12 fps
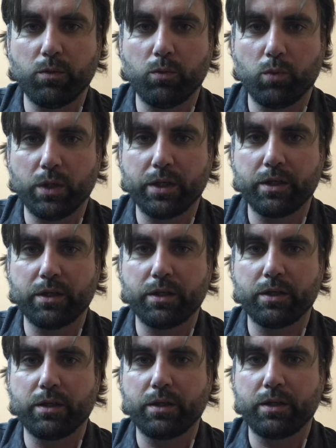
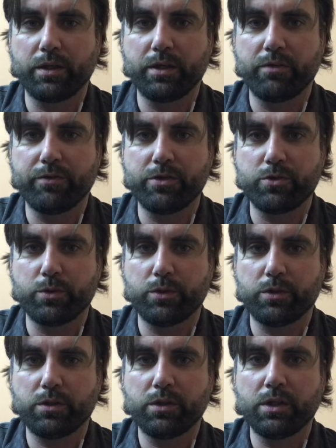one
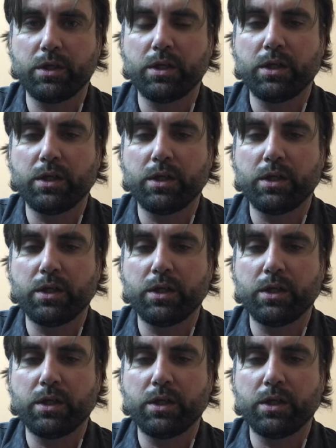individual,